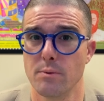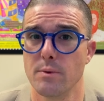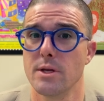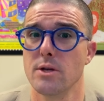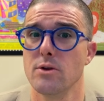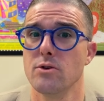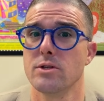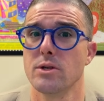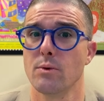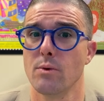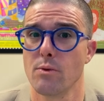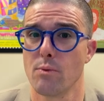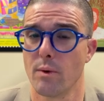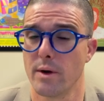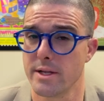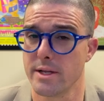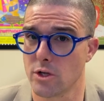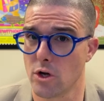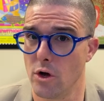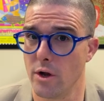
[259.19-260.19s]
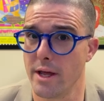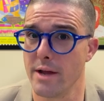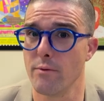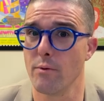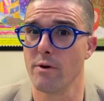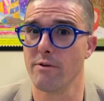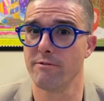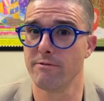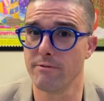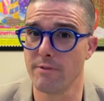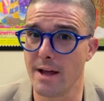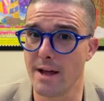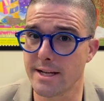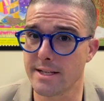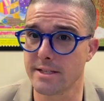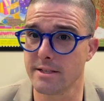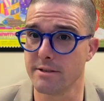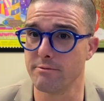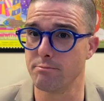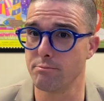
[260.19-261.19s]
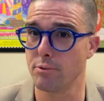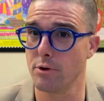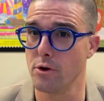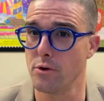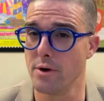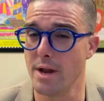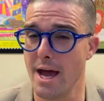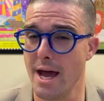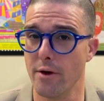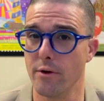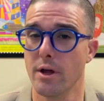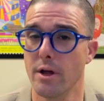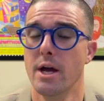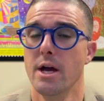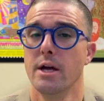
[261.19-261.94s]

We use it with what is called a reflexive pronoun.